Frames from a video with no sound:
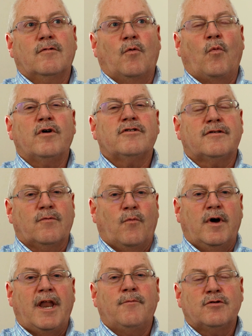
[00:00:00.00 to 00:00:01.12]
was
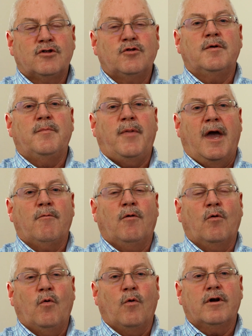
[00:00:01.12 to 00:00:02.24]
when I was doing
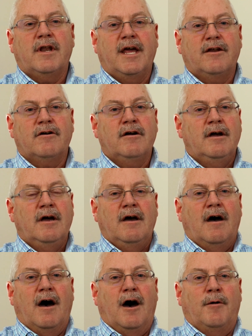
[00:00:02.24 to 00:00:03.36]
payroll coordinator.
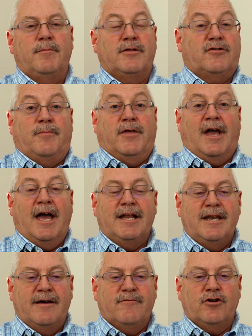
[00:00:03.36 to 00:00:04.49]
Um, it's something I had
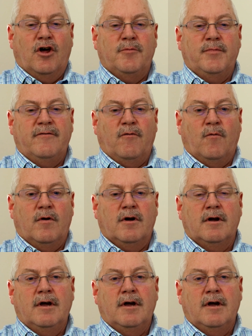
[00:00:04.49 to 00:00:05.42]
never done before